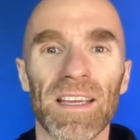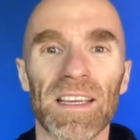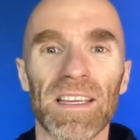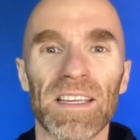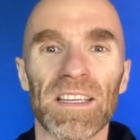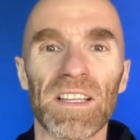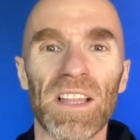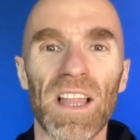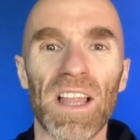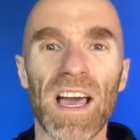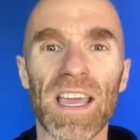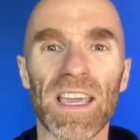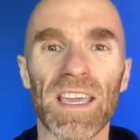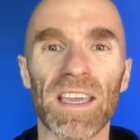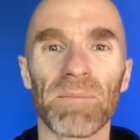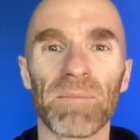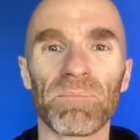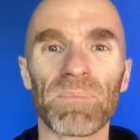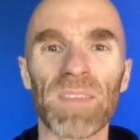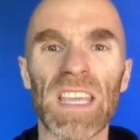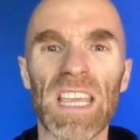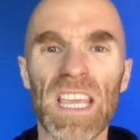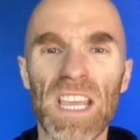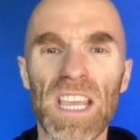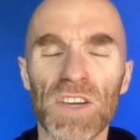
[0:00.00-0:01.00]
you're like,
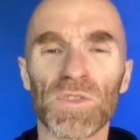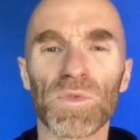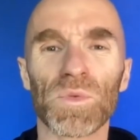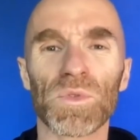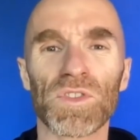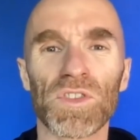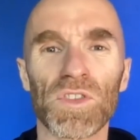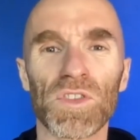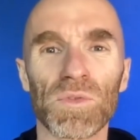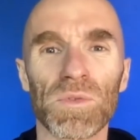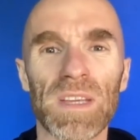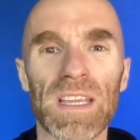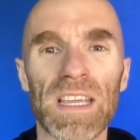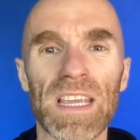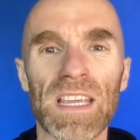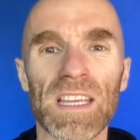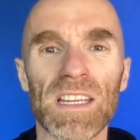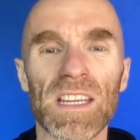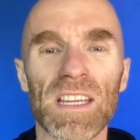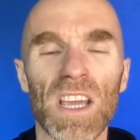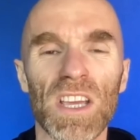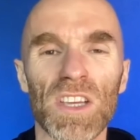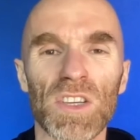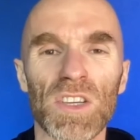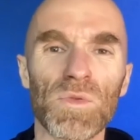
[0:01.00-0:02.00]
here's what you
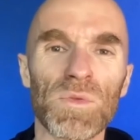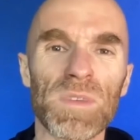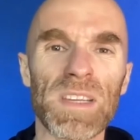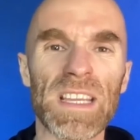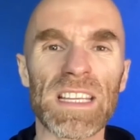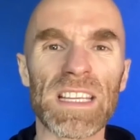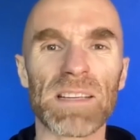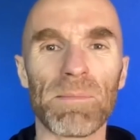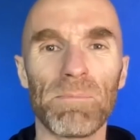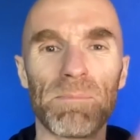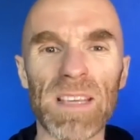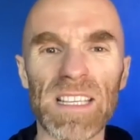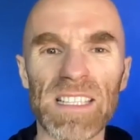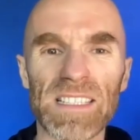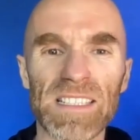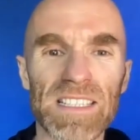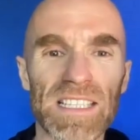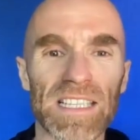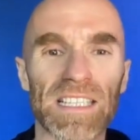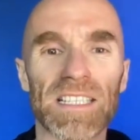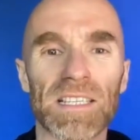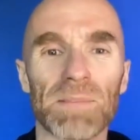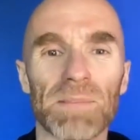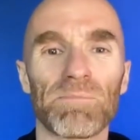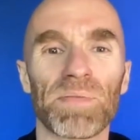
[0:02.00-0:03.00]
need. You need to be
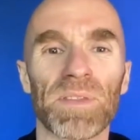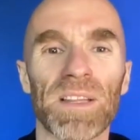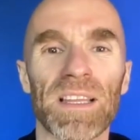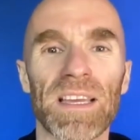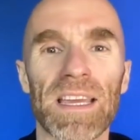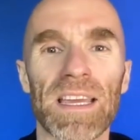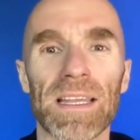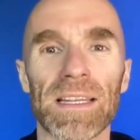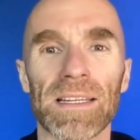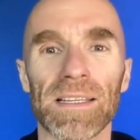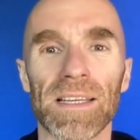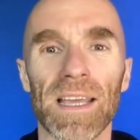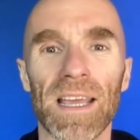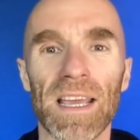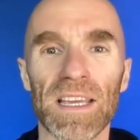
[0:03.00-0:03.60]
disciplined.